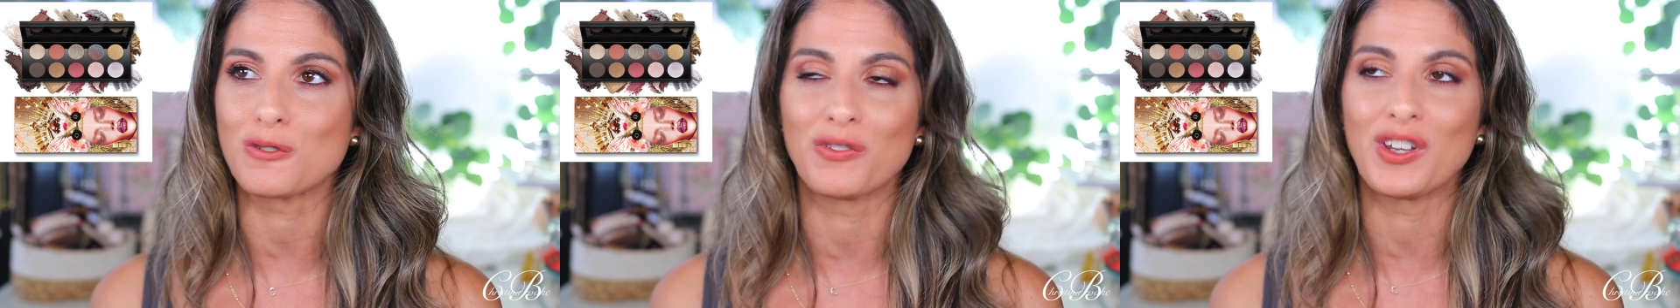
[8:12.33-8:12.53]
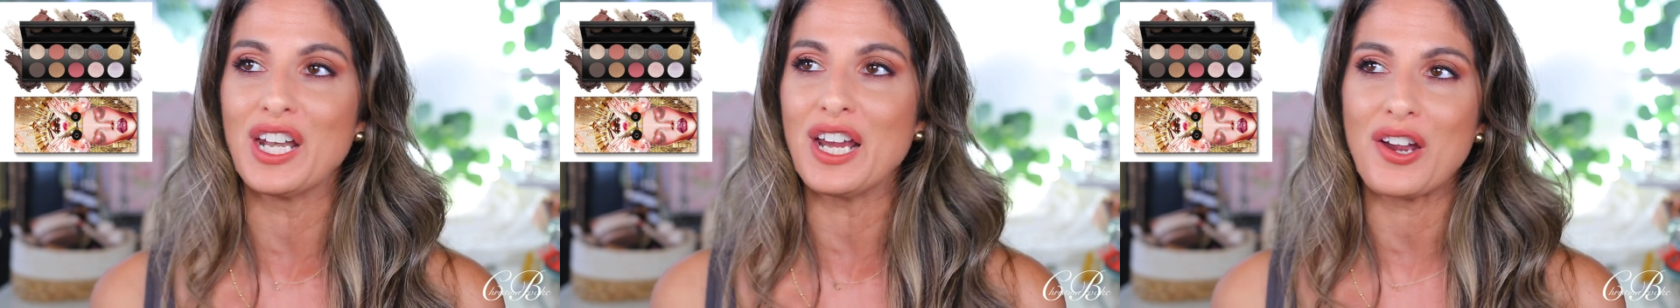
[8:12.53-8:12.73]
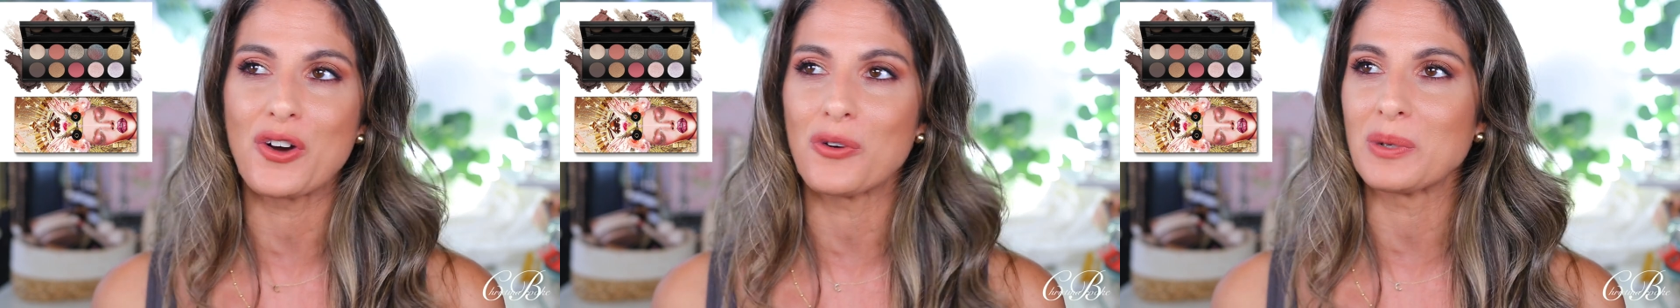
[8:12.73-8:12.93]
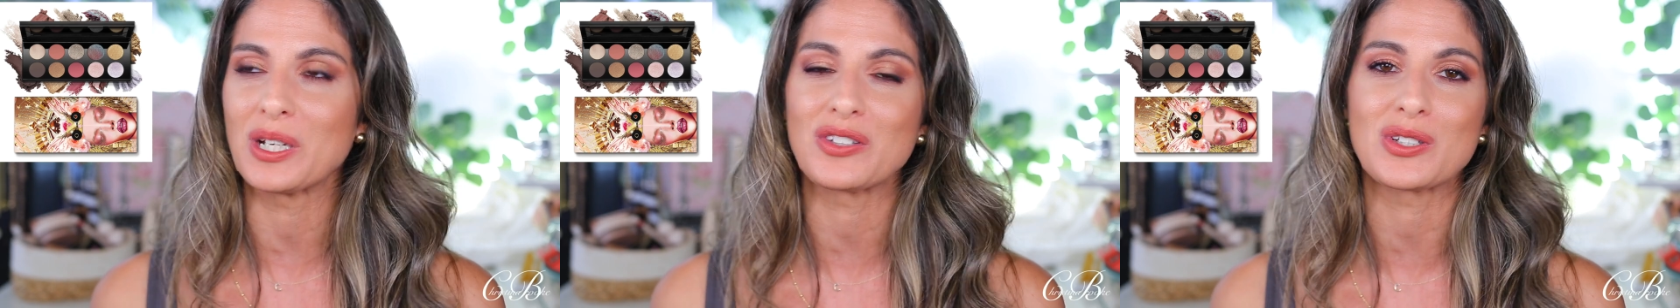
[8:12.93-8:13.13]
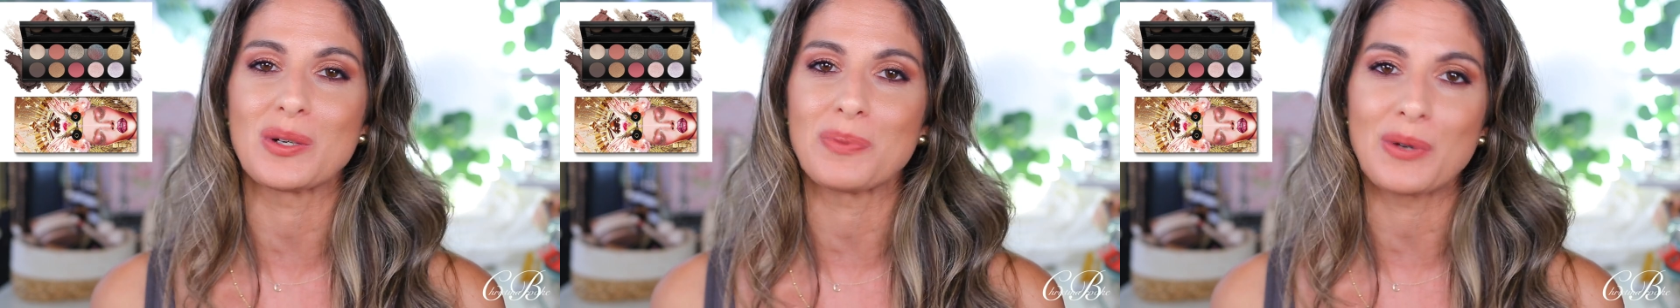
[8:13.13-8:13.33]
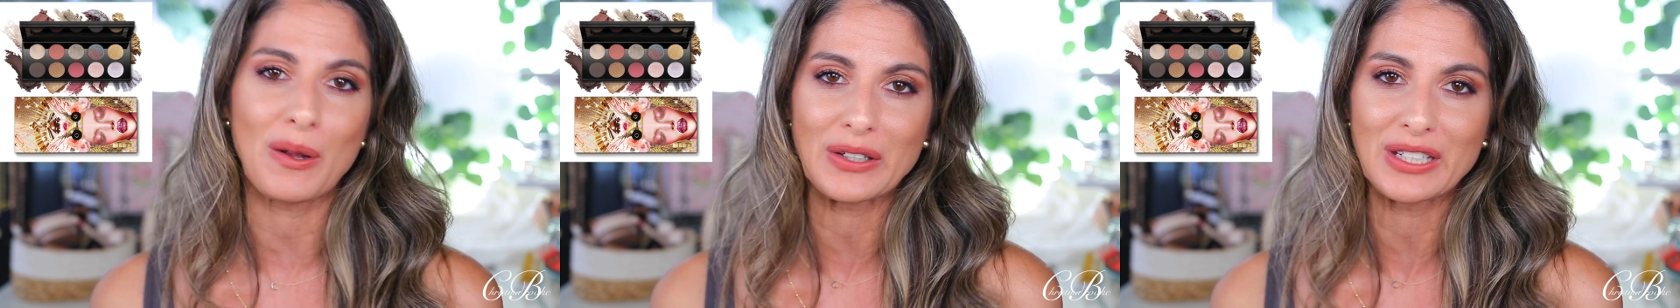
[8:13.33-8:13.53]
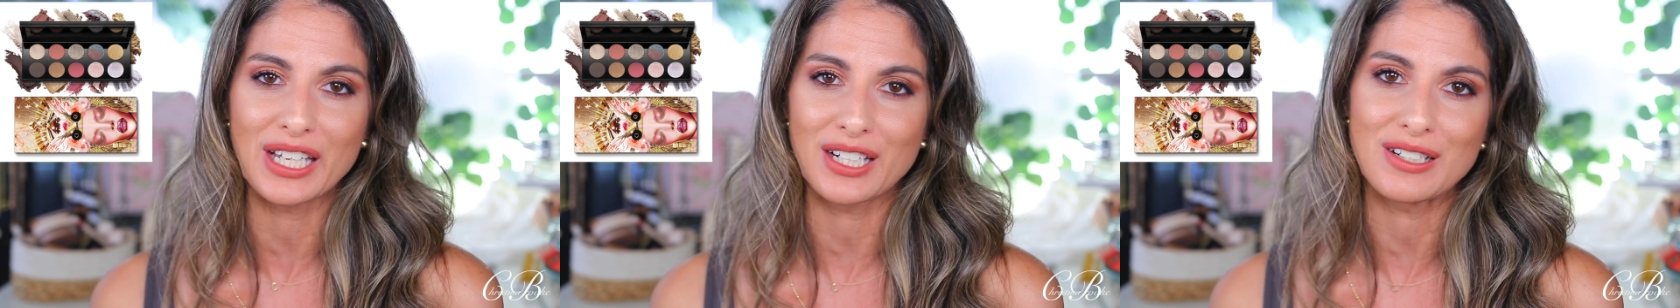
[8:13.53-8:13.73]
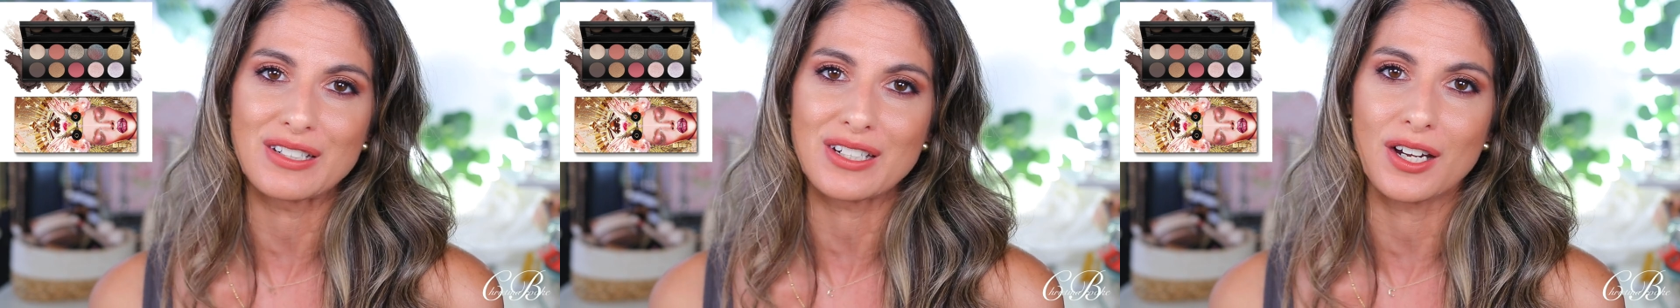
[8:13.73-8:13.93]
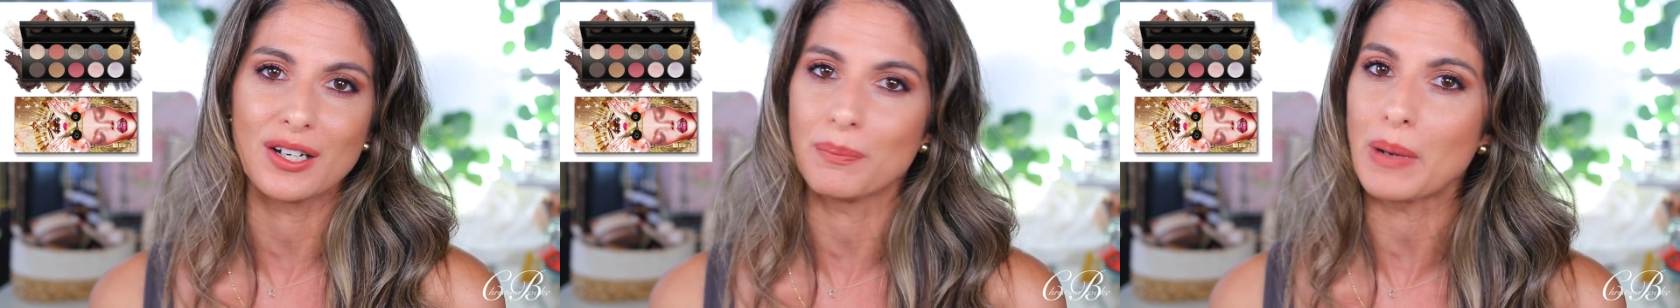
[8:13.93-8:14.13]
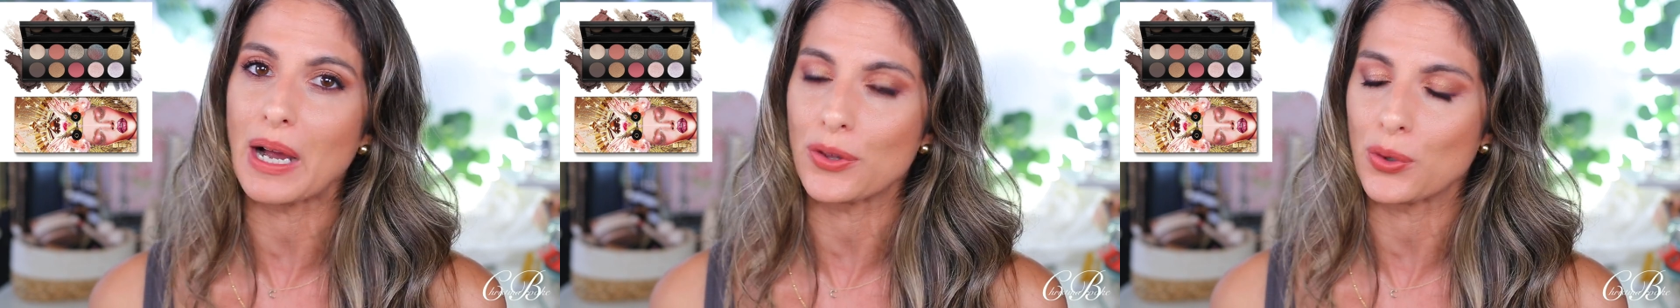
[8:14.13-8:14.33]
video because I'll probably get it
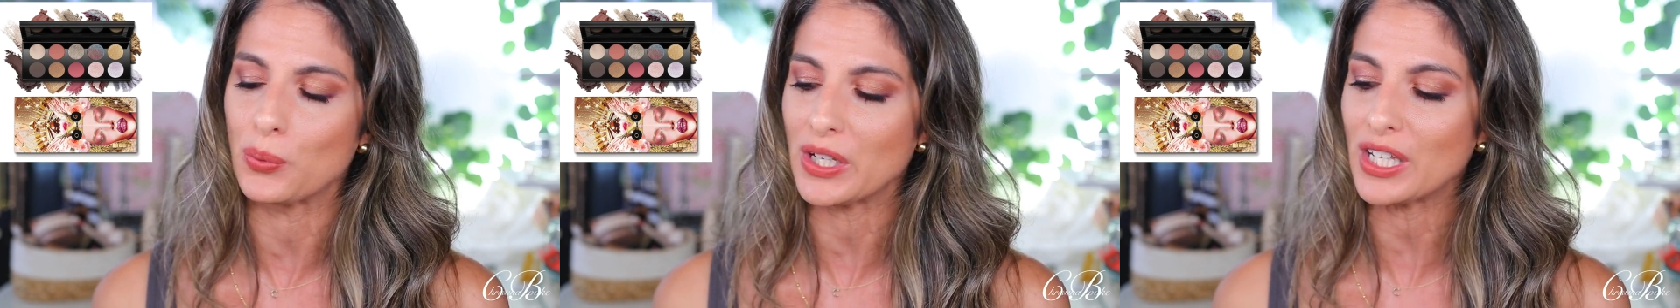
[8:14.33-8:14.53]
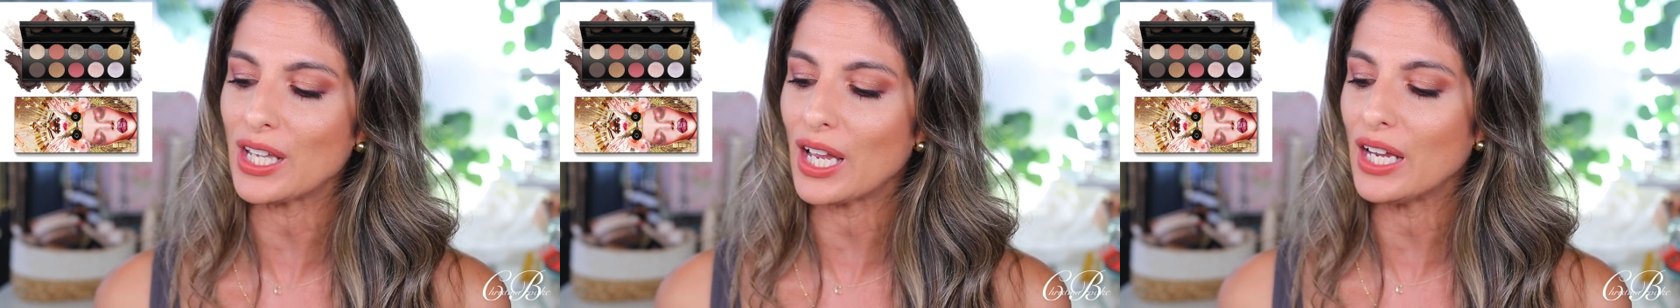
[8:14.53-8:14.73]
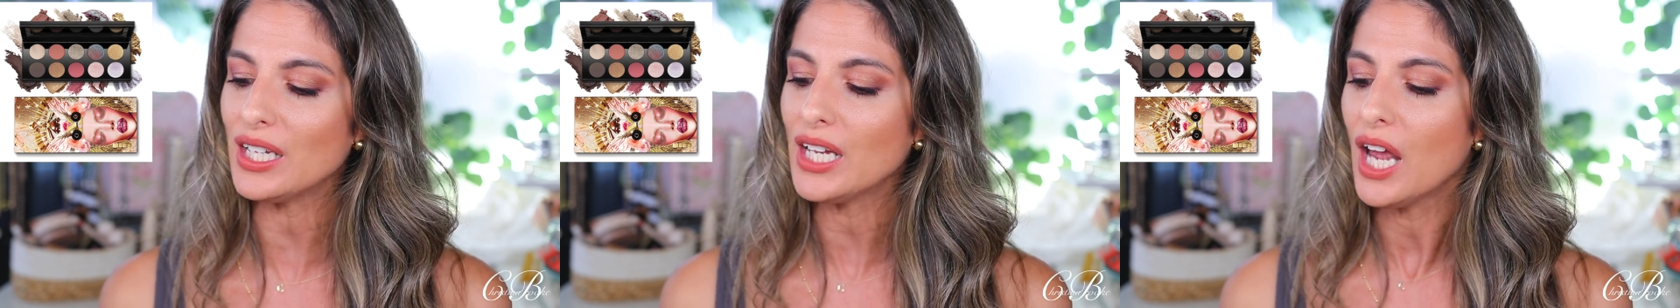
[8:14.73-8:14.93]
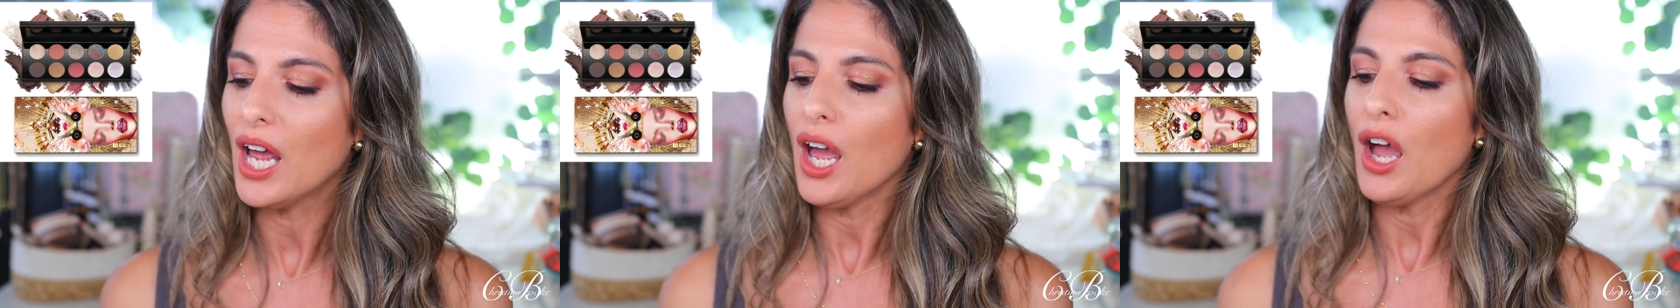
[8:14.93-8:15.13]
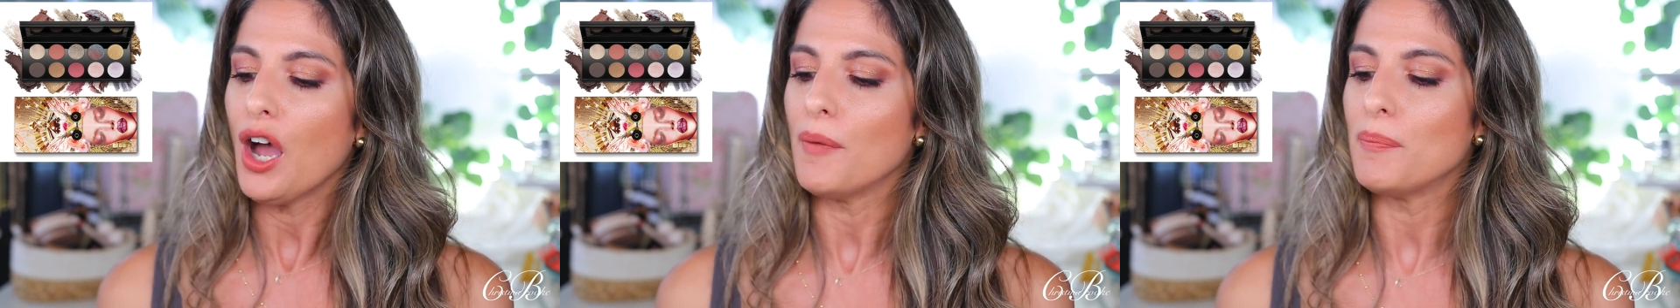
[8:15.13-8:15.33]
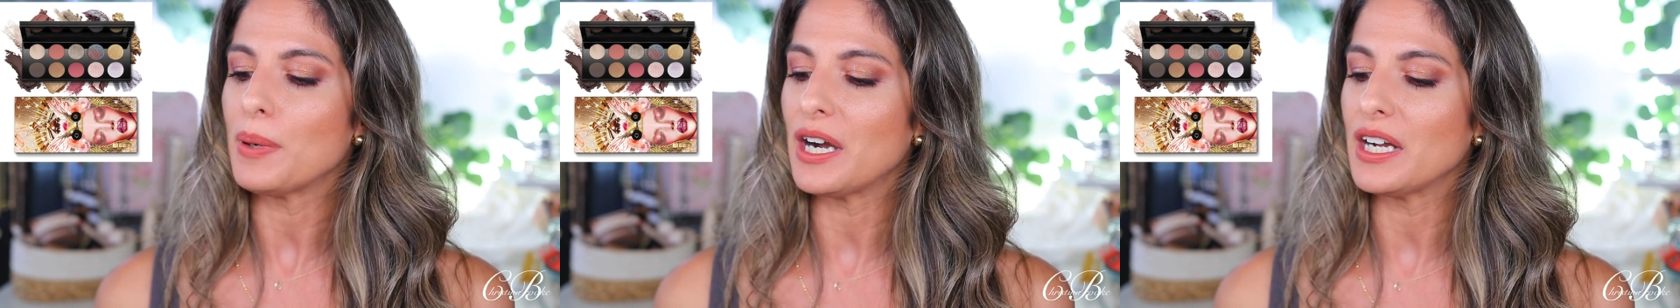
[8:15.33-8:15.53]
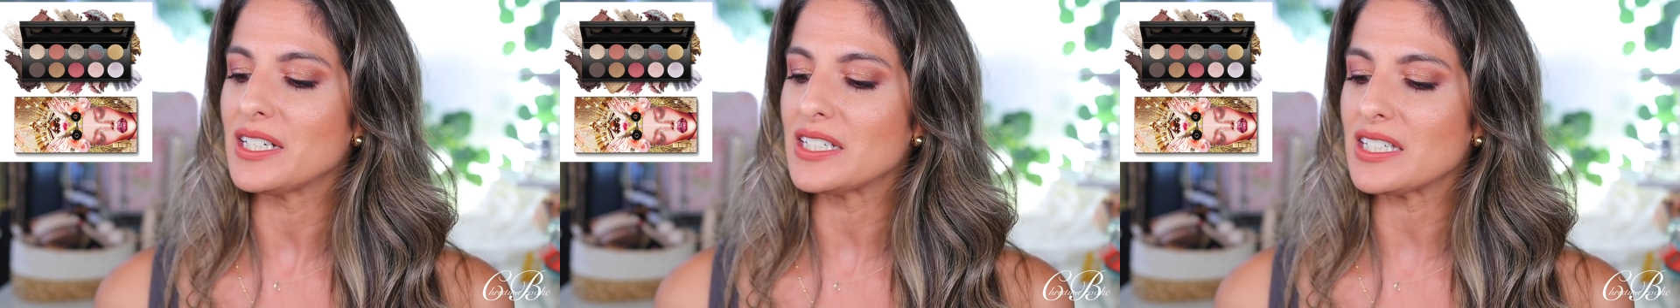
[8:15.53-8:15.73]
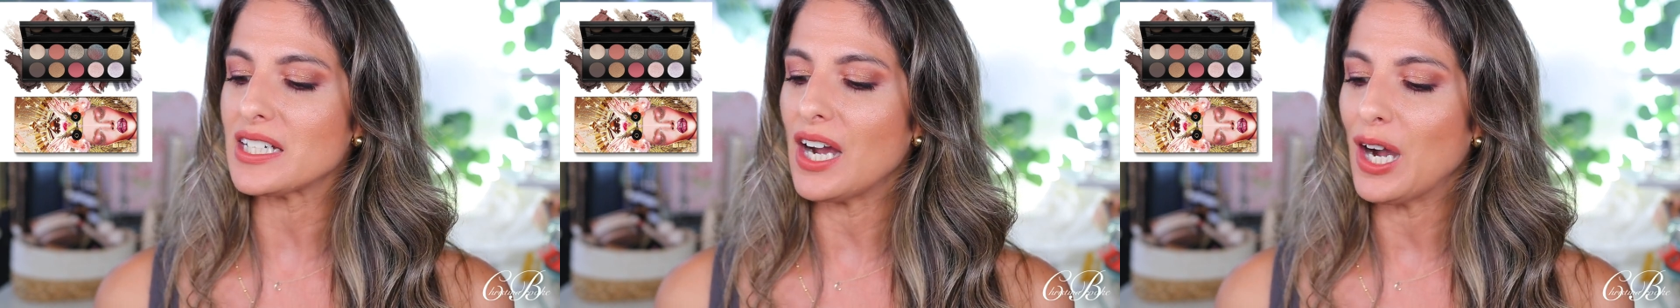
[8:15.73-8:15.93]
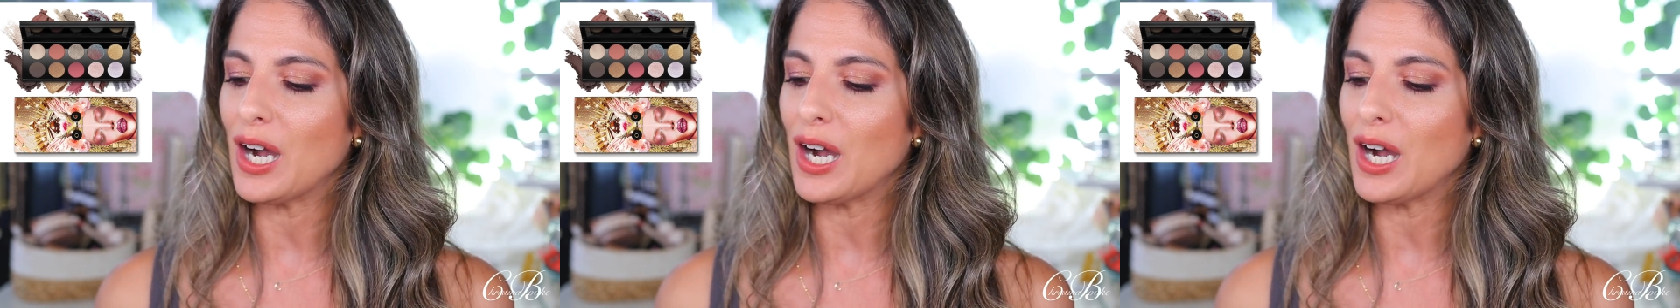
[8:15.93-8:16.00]
done by the weekend. But